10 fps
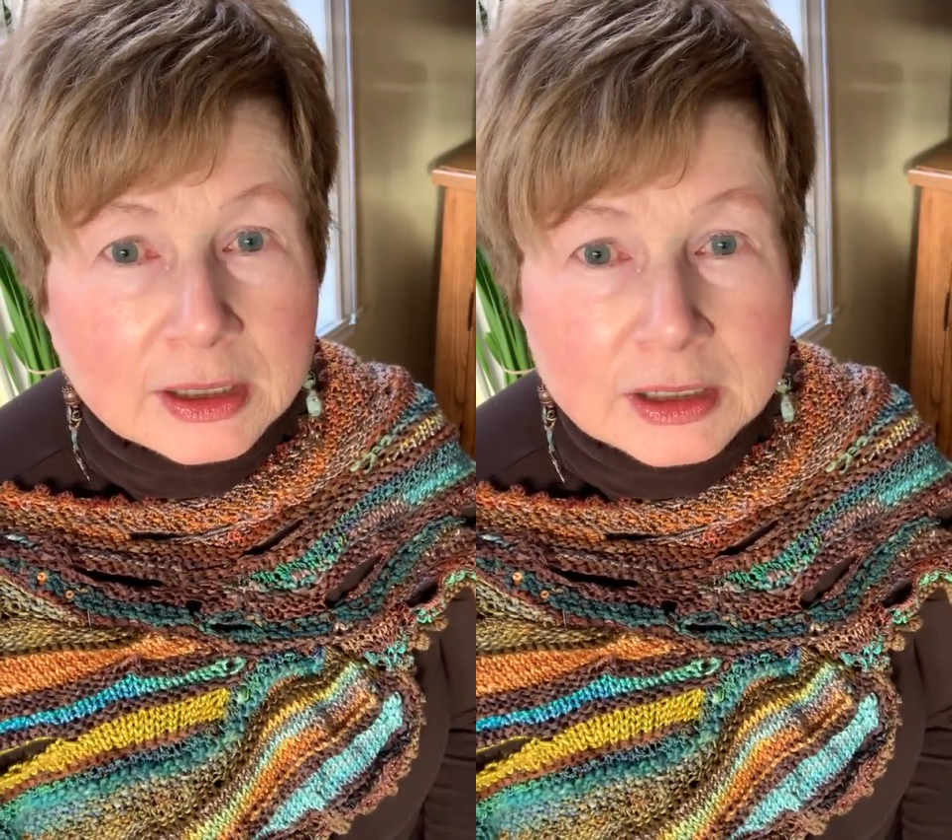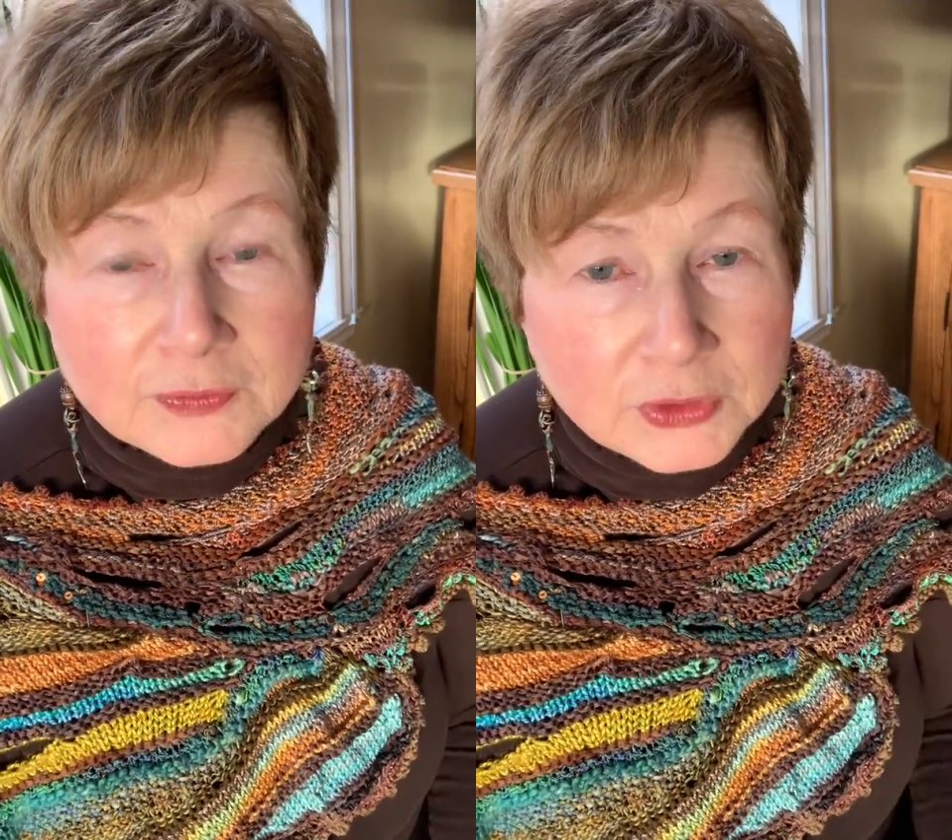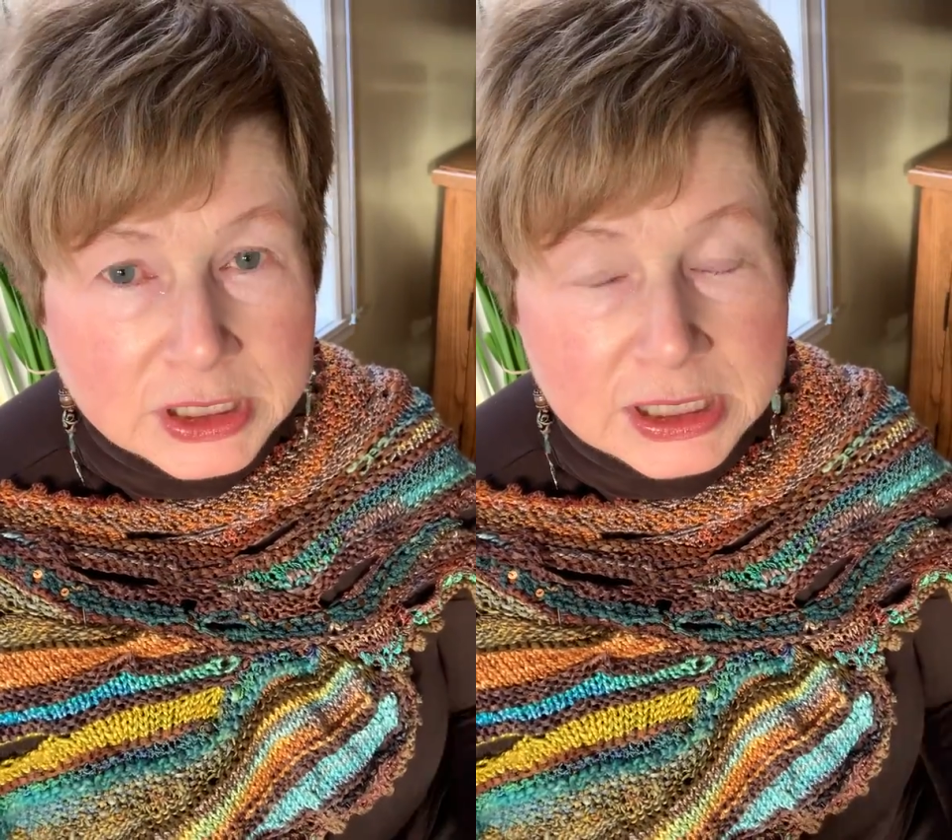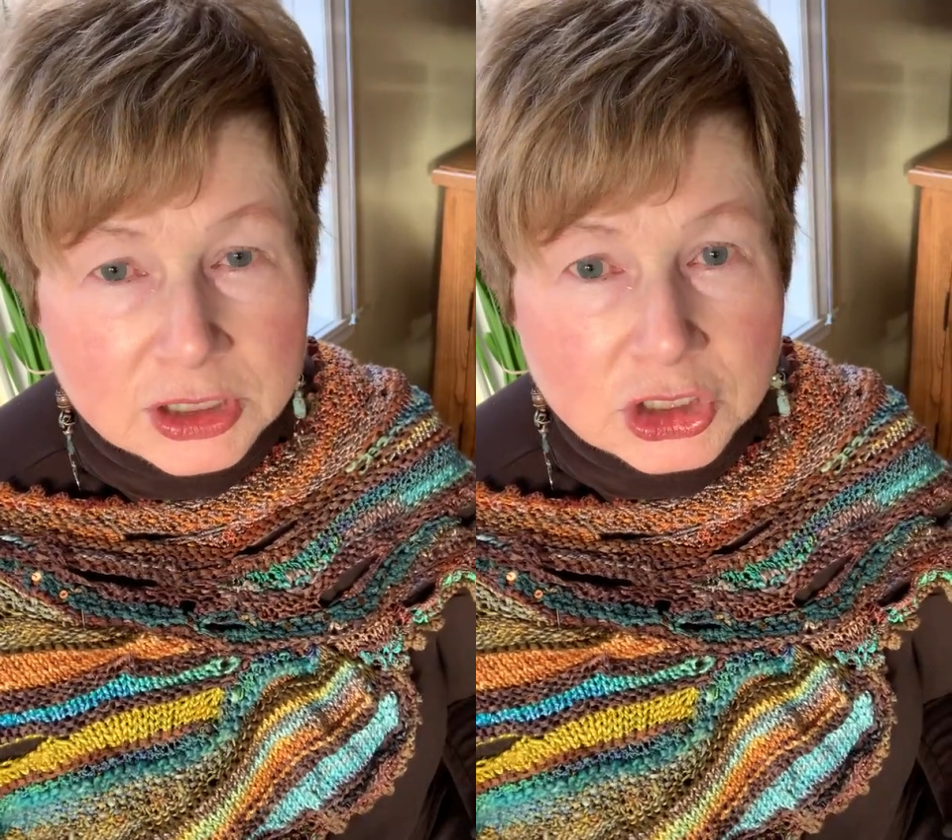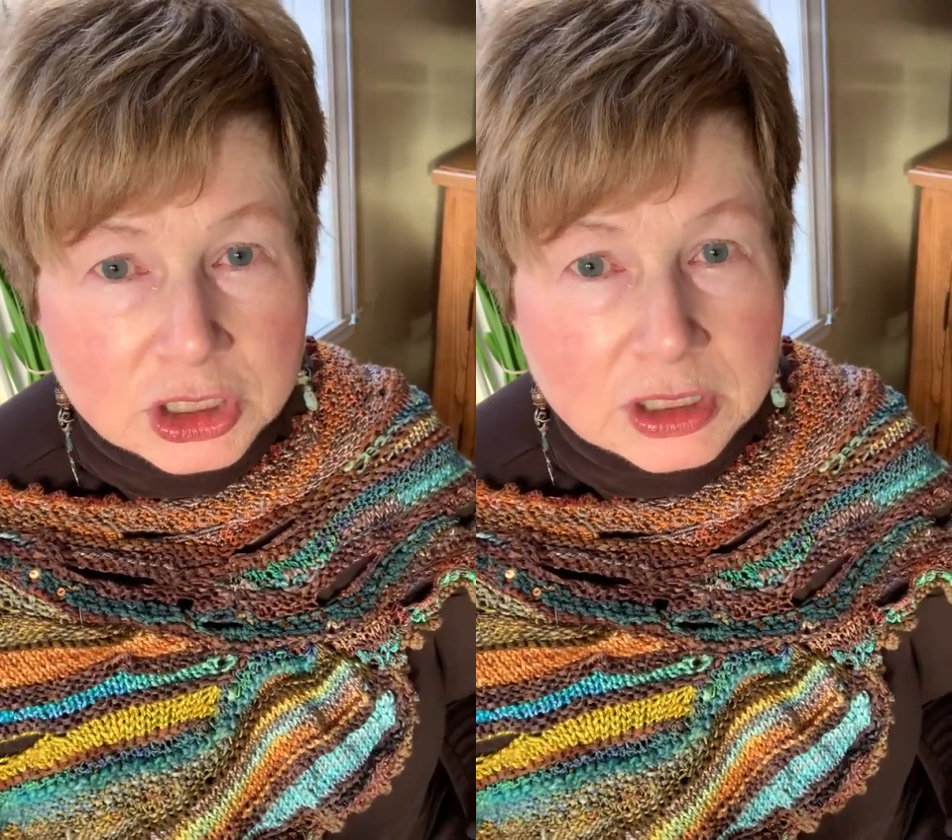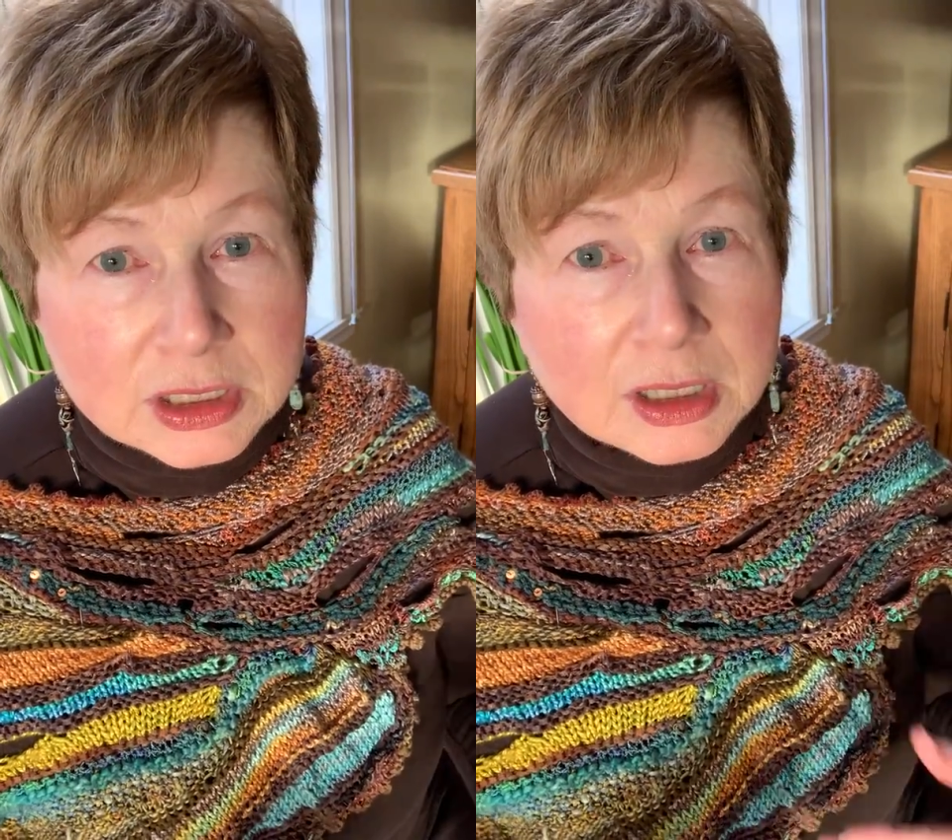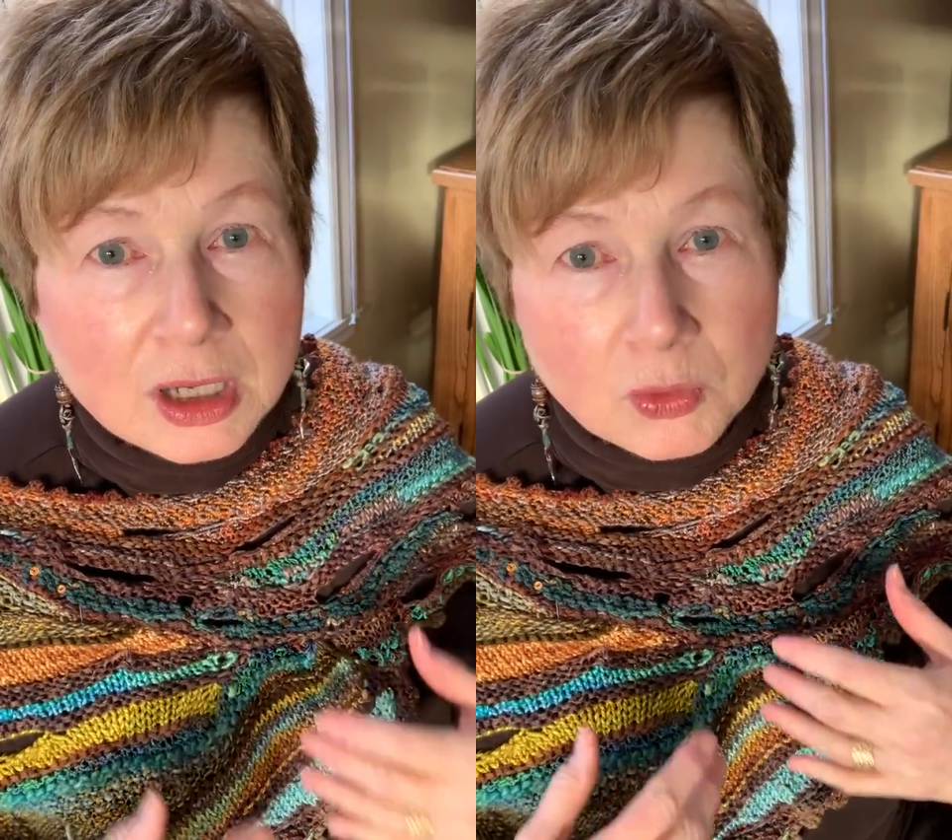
different stitches,